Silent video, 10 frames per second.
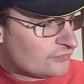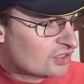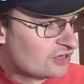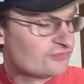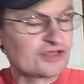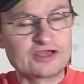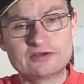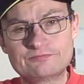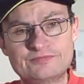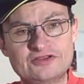over there,
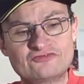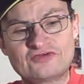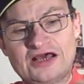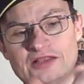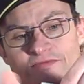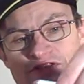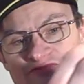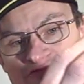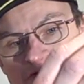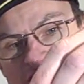a bit of aluminium
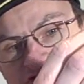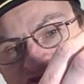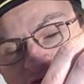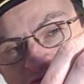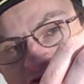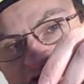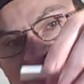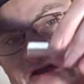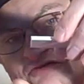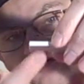foil to separate the
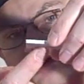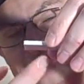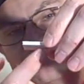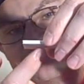candle frame